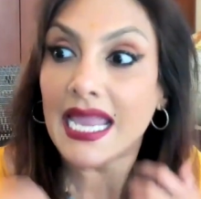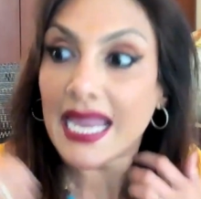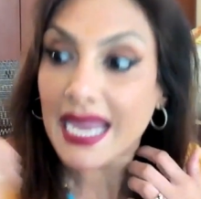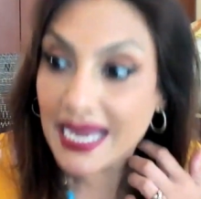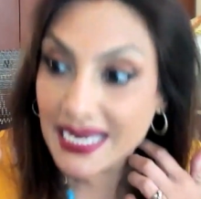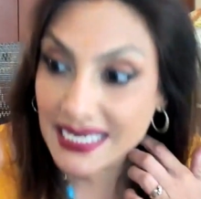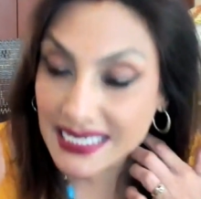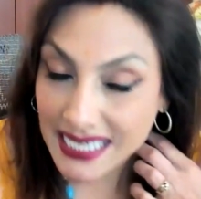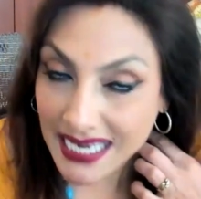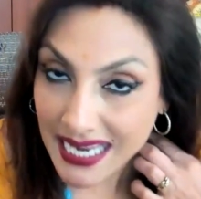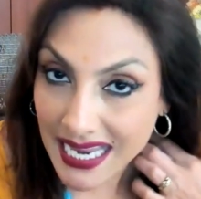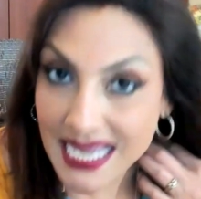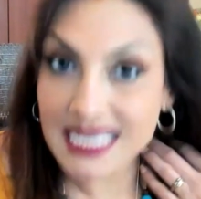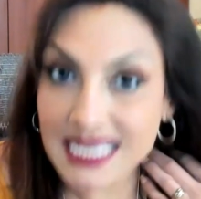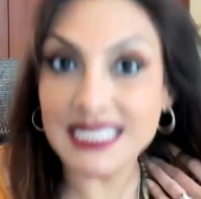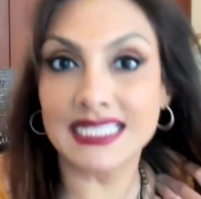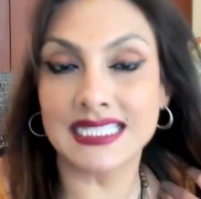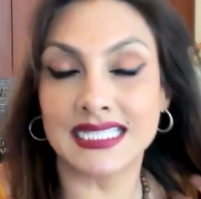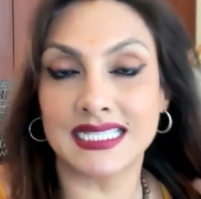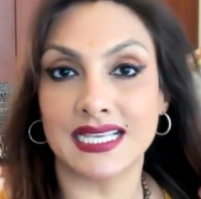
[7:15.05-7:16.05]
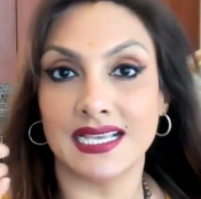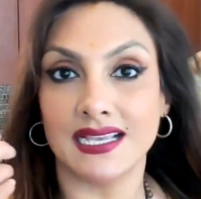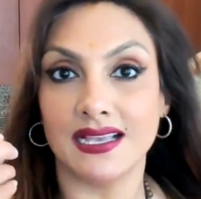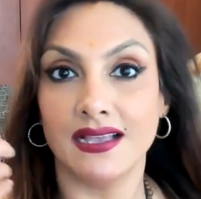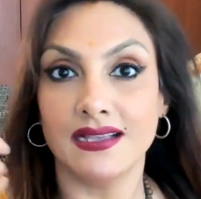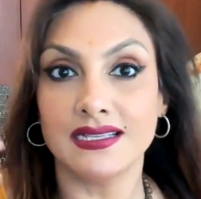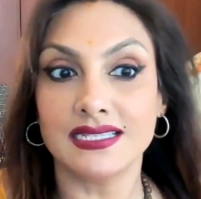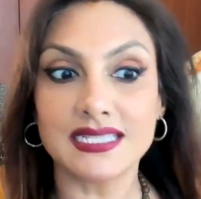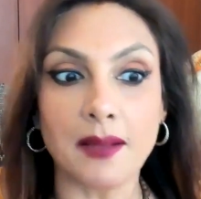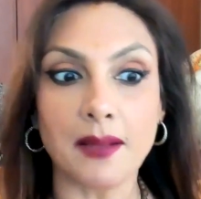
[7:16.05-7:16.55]
It is
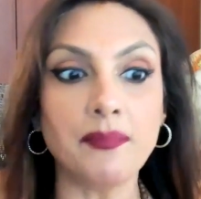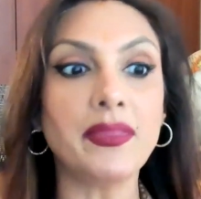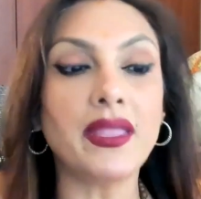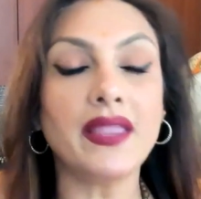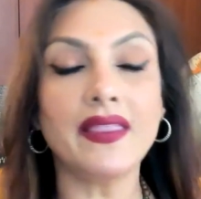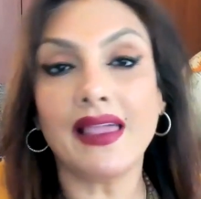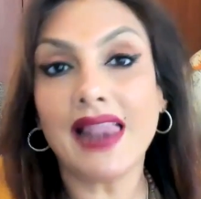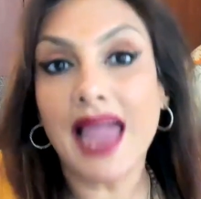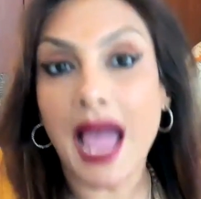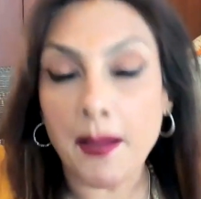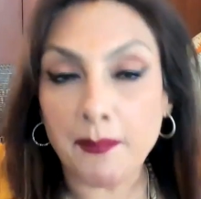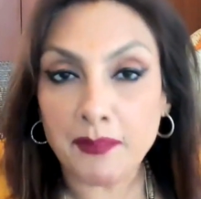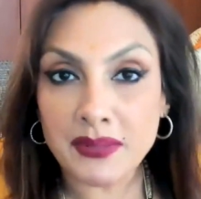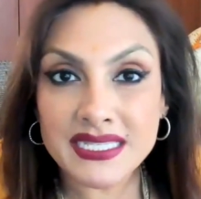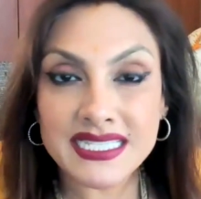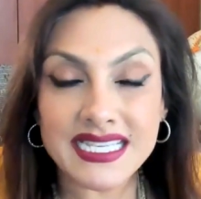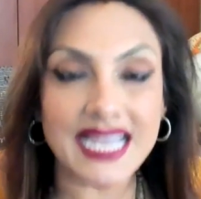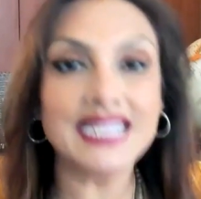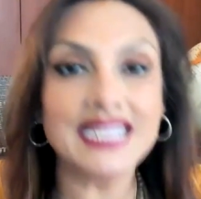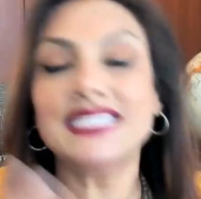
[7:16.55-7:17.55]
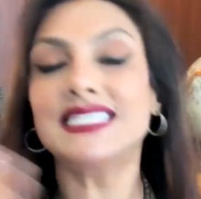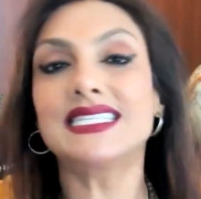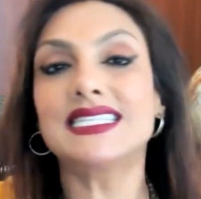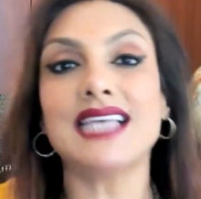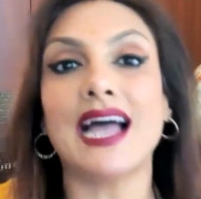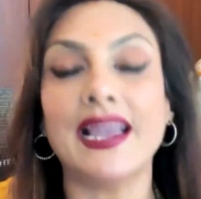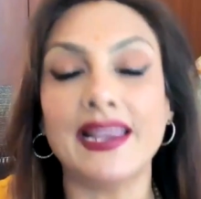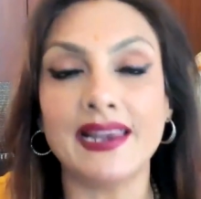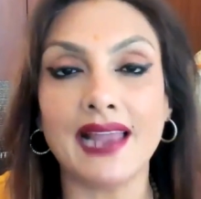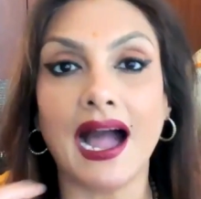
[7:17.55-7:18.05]
something that happens
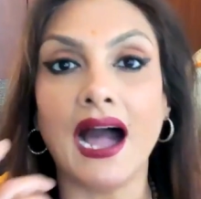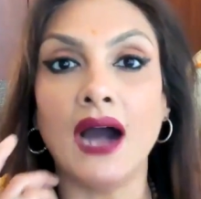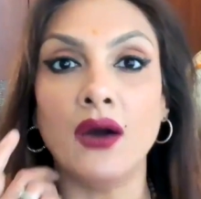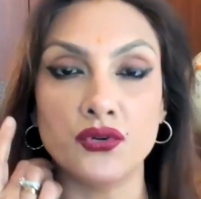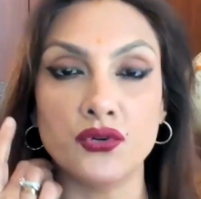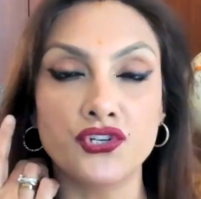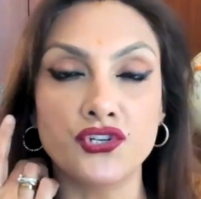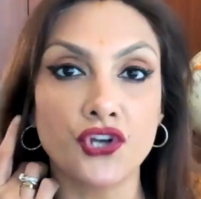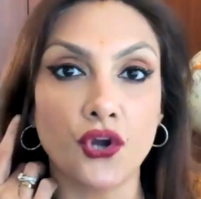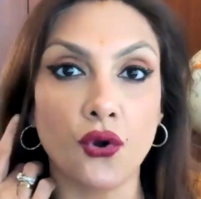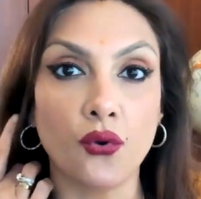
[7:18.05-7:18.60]
inside out.